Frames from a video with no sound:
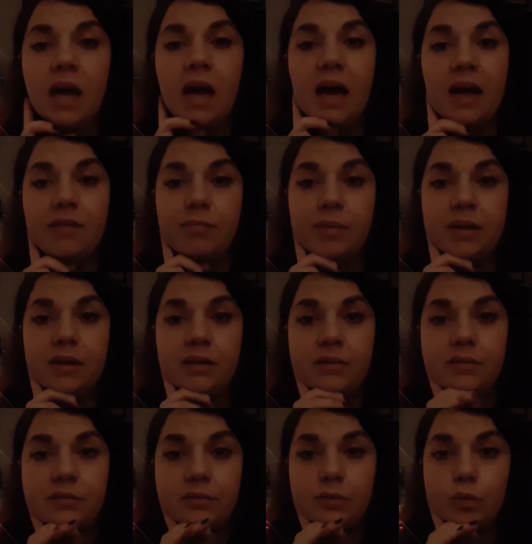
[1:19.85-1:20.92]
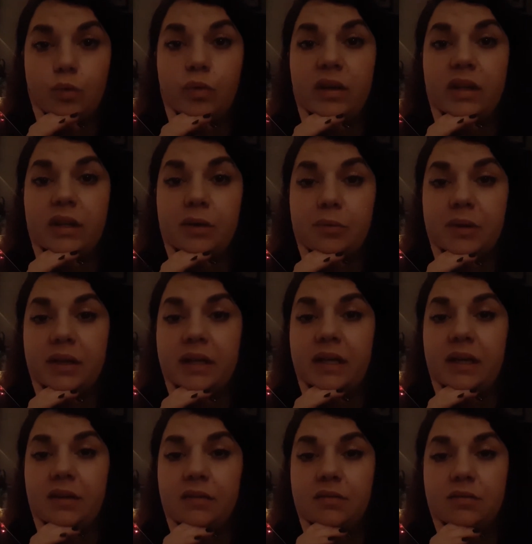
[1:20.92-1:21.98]
I've been
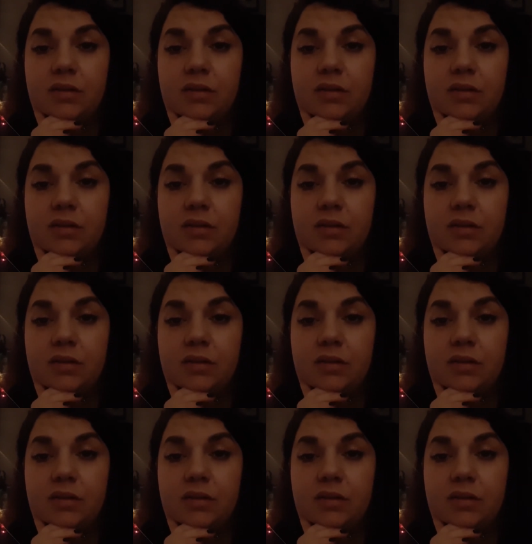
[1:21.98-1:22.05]
really